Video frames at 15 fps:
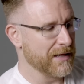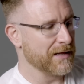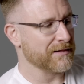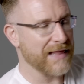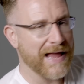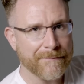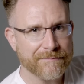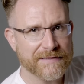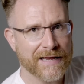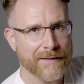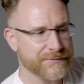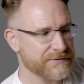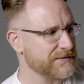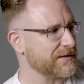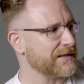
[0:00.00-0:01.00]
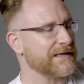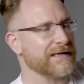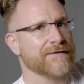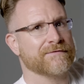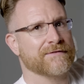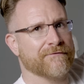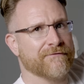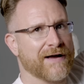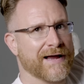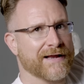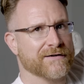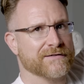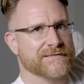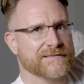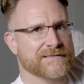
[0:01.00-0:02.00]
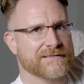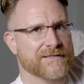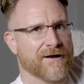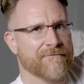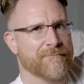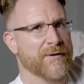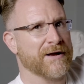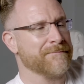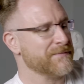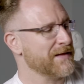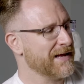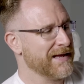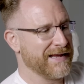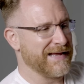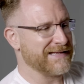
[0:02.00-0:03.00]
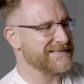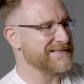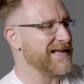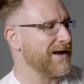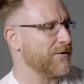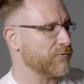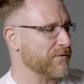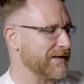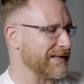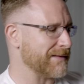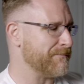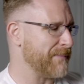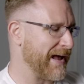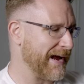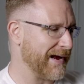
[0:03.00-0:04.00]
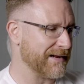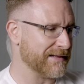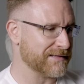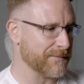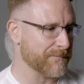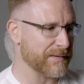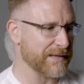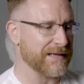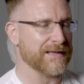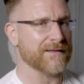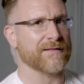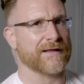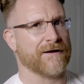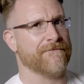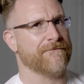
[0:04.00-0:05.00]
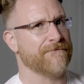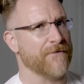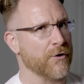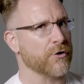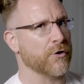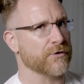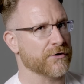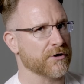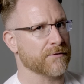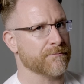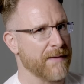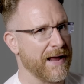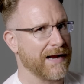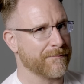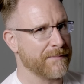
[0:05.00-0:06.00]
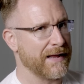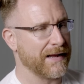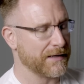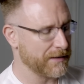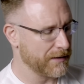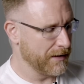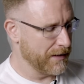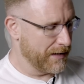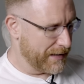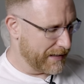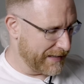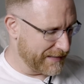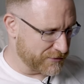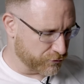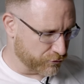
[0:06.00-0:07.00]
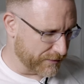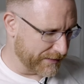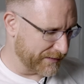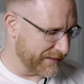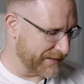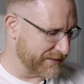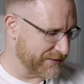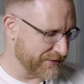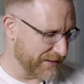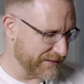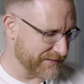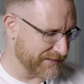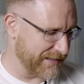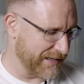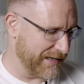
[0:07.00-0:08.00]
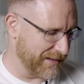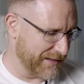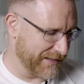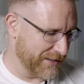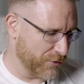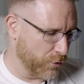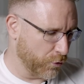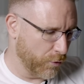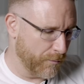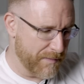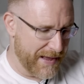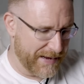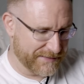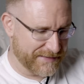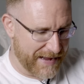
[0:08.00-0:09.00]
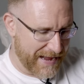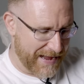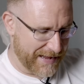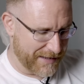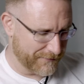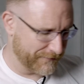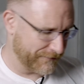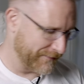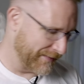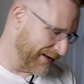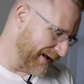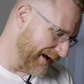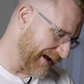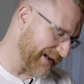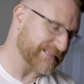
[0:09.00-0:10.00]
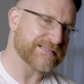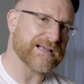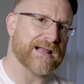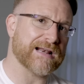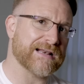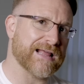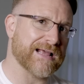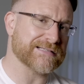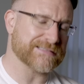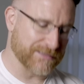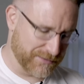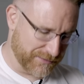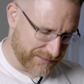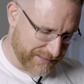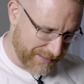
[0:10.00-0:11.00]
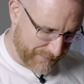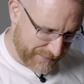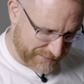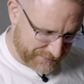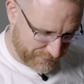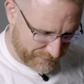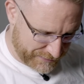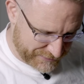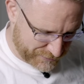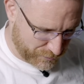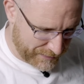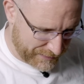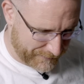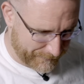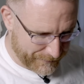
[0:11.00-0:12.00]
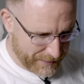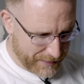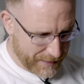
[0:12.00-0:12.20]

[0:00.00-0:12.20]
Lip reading: Laptop sleeve dividers and stuff, but it's not really padded to be like a photo nerd backpack. It's really just kind of like a cool bag to have, and it's got a nice little gimmick to it as well.